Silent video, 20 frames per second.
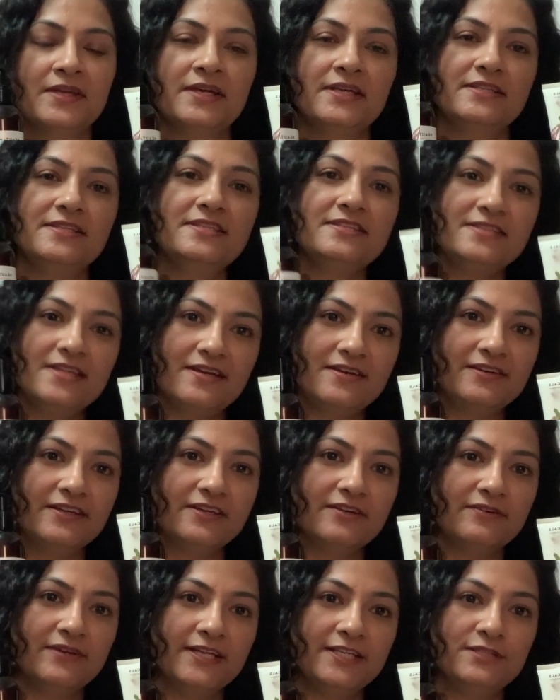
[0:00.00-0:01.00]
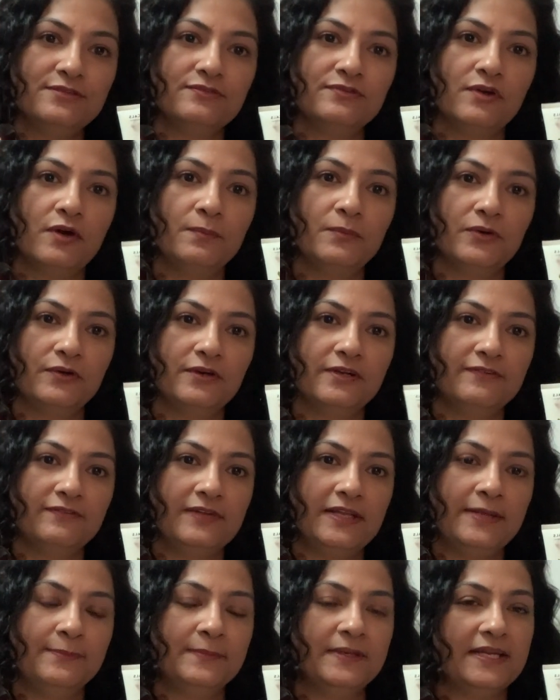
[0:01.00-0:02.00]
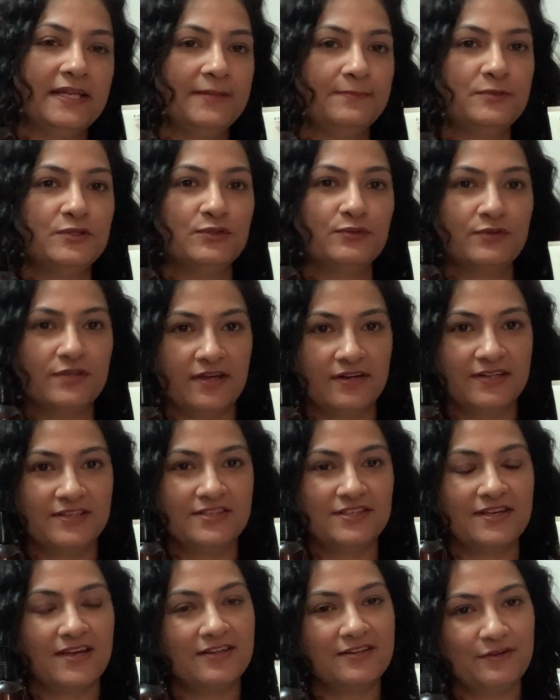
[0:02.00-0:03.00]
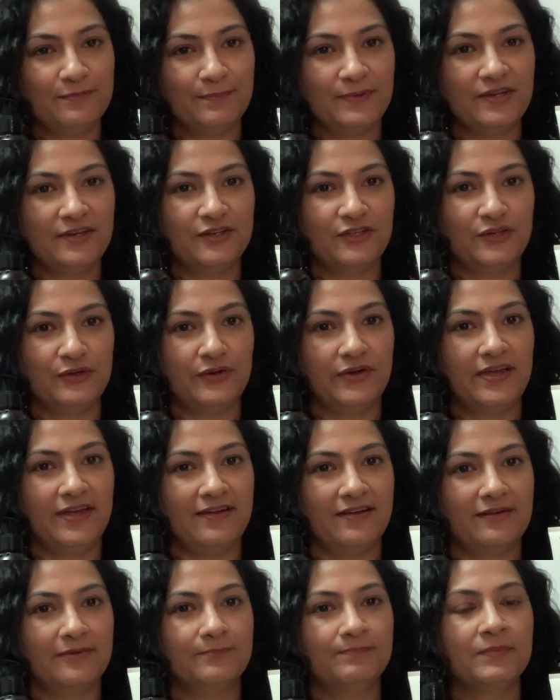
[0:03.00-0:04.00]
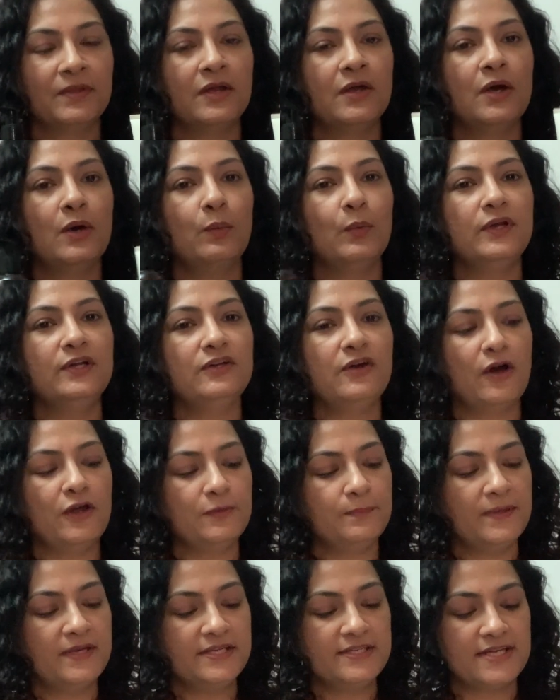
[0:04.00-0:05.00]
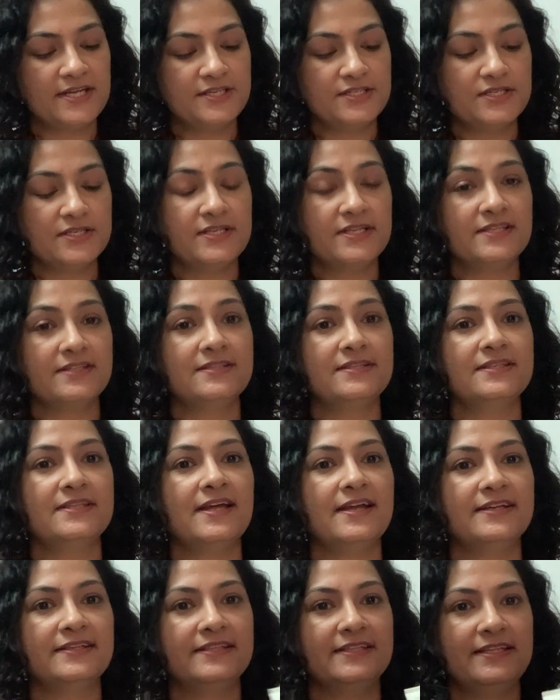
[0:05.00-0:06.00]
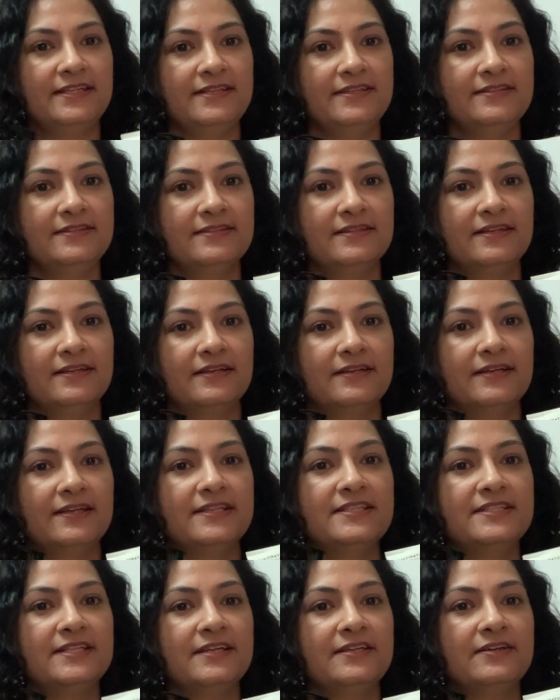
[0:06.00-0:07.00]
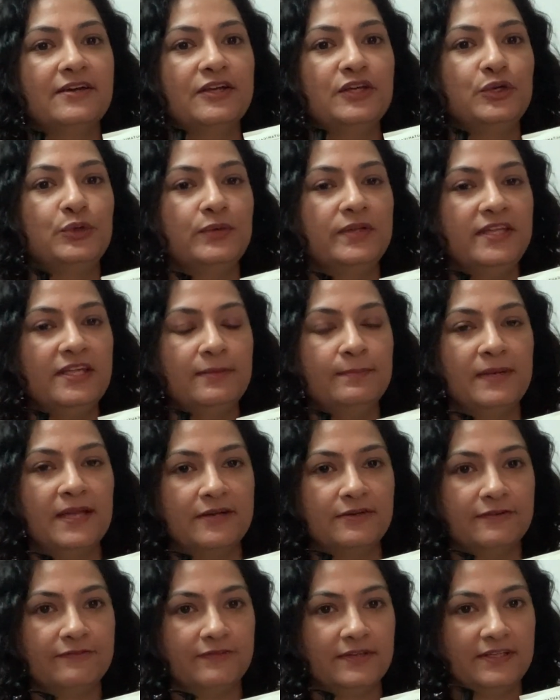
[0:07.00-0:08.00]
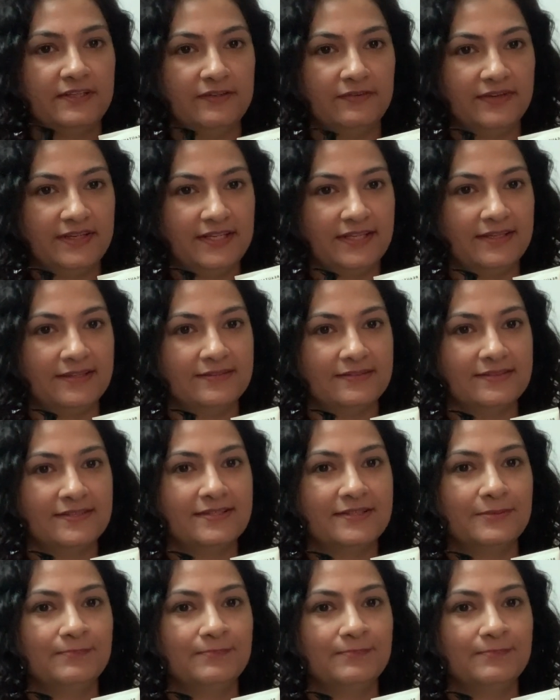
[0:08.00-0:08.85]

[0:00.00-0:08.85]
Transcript: This hair care range from Oriflame claims to nourish and repair your hair. What caught my attention is that these contain a unique blend of ingredients.